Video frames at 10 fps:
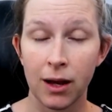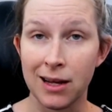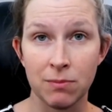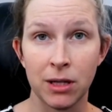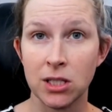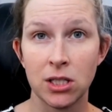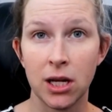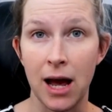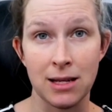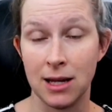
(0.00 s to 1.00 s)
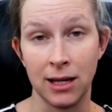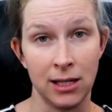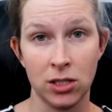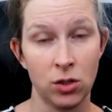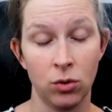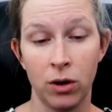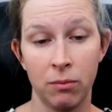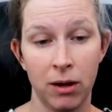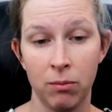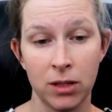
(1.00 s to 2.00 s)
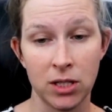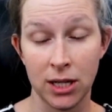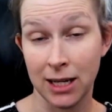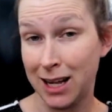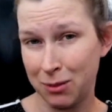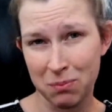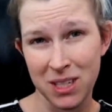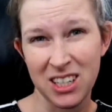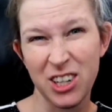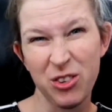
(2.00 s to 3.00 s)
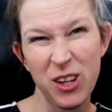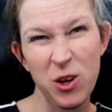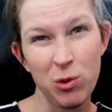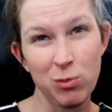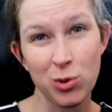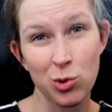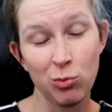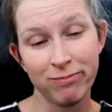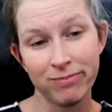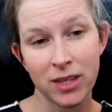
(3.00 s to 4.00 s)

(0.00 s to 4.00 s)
as much as I need to, and maybe she can help me. I really hope so.